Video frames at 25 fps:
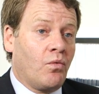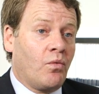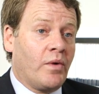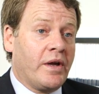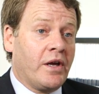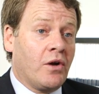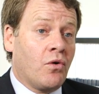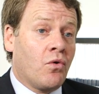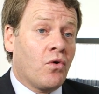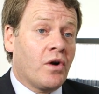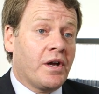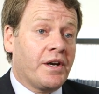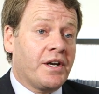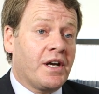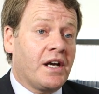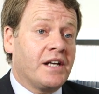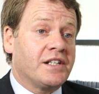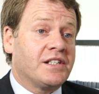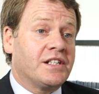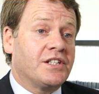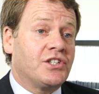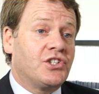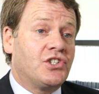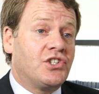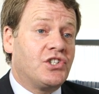We
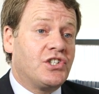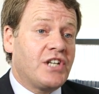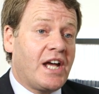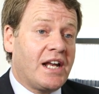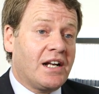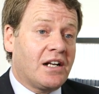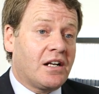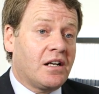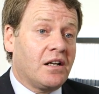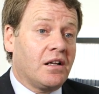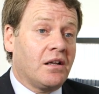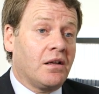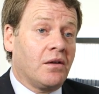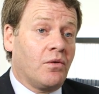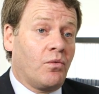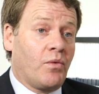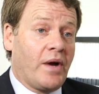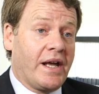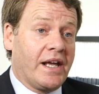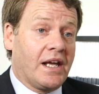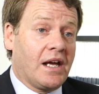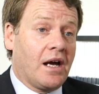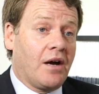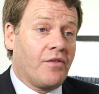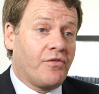organise a gentle
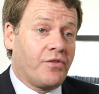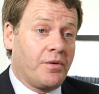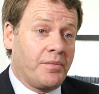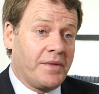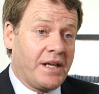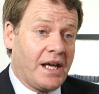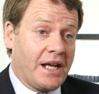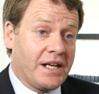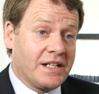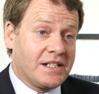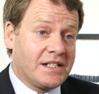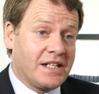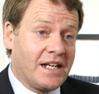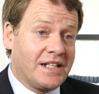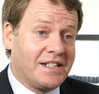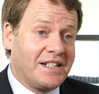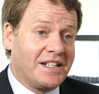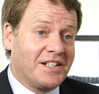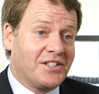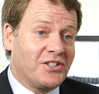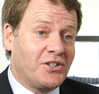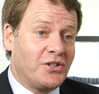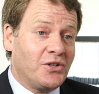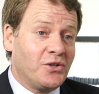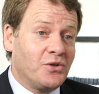wake up from the
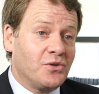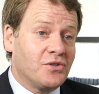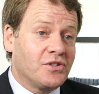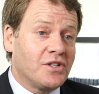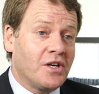anaesthetic too,